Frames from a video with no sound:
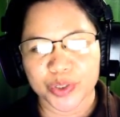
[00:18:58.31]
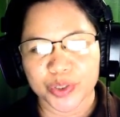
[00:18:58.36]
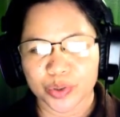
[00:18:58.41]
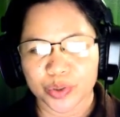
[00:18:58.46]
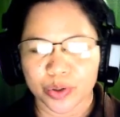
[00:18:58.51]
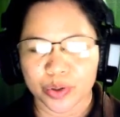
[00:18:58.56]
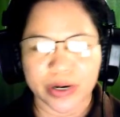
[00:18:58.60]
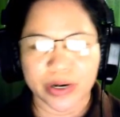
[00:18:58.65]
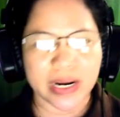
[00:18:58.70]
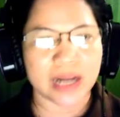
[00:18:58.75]

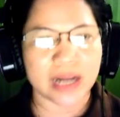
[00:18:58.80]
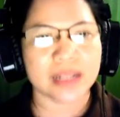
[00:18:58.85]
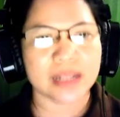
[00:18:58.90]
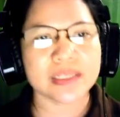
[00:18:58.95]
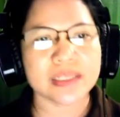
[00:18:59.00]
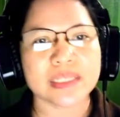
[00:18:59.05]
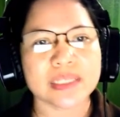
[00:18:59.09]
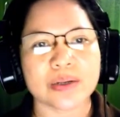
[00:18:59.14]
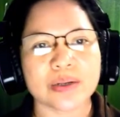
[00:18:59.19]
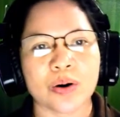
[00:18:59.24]

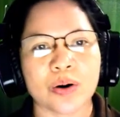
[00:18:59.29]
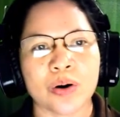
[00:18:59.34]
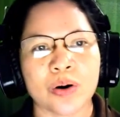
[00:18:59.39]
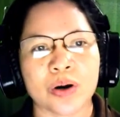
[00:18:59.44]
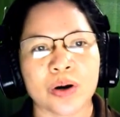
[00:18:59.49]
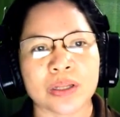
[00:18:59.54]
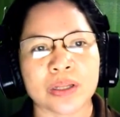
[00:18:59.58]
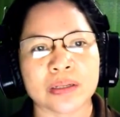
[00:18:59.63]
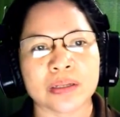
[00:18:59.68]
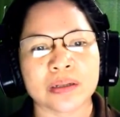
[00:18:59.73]
tutorials
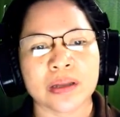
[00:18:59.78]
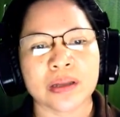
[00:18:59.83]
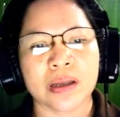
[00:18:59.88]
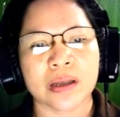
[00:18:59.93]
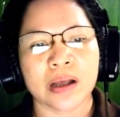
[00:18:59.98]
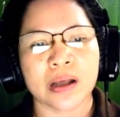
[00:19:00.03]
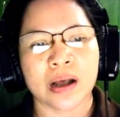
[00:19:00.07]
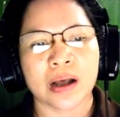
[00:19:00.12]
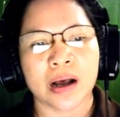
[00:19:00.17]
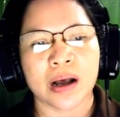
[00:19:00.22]
on
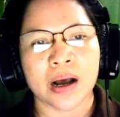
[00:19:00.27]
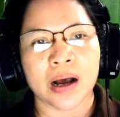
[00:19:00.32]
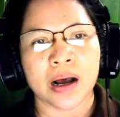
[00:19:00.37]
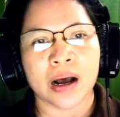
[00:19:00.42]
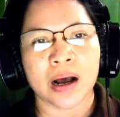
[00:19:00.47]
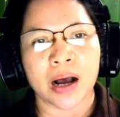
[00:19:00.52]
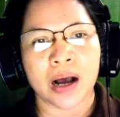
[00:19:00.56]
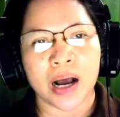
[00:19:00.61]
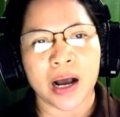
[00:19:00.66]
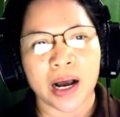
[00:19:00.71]

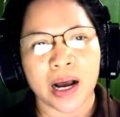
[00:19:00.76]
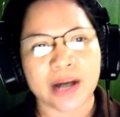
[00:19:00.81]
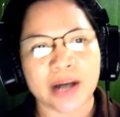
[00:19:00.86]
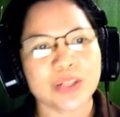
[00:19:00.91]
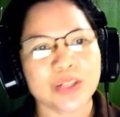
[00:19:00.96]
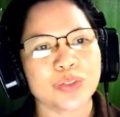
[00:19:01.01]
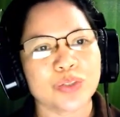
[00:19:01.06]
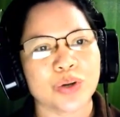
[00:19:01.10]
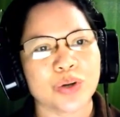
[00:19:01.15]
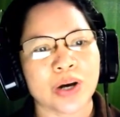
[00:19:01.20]

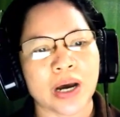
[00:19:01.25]
how to